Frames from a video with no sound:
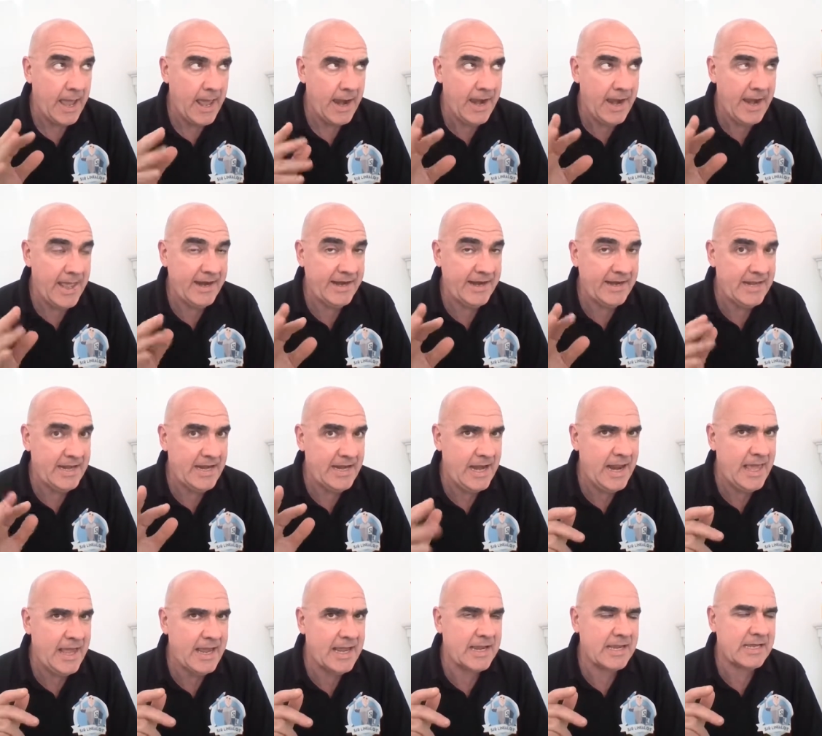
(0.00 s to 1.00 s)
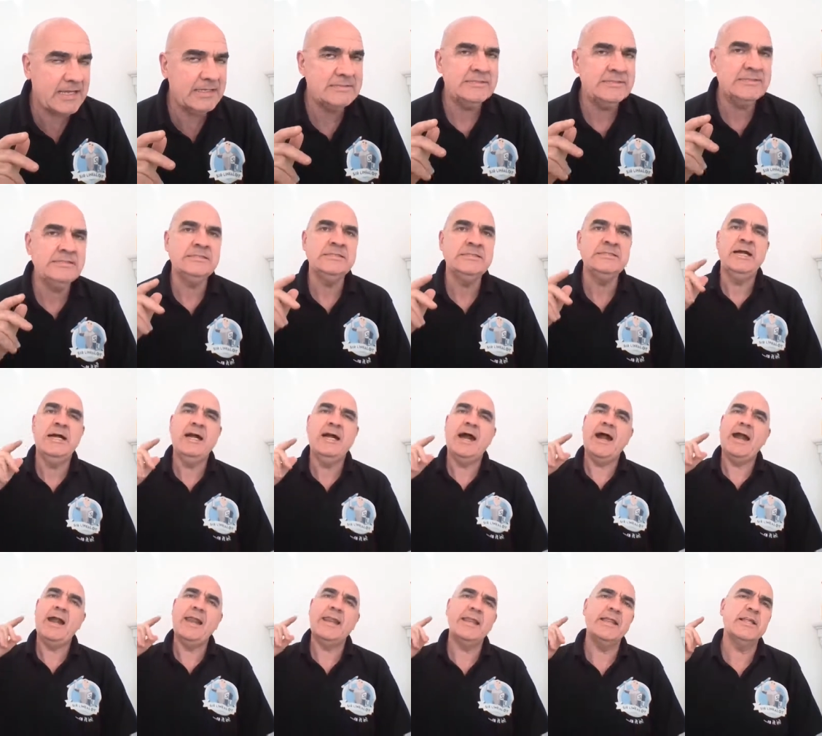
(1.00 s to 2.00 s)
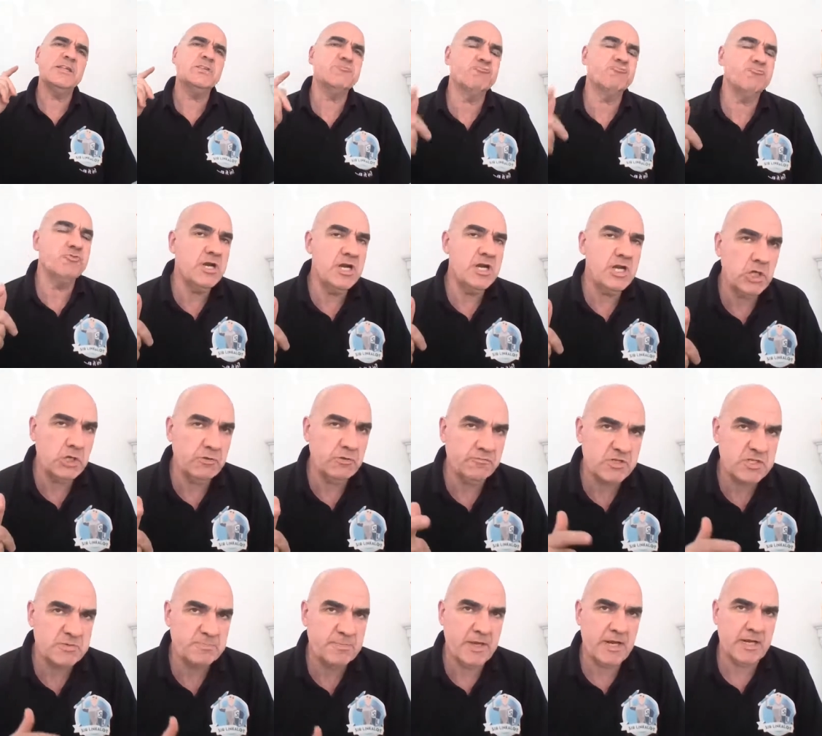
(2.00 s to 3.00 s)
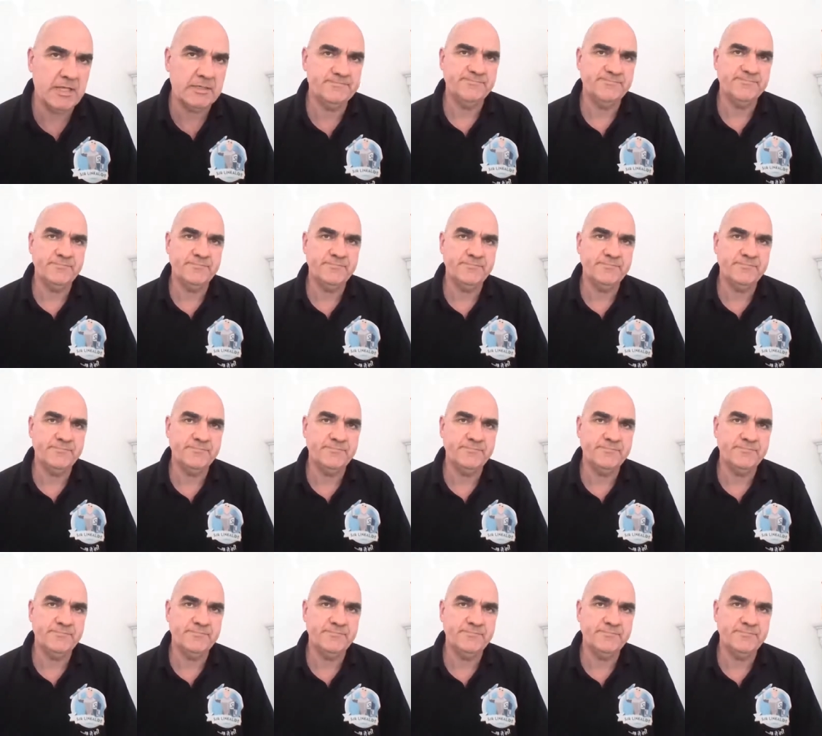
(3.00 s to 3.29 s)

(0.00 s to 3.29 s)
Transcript: linkity link. And it is really good for spelling.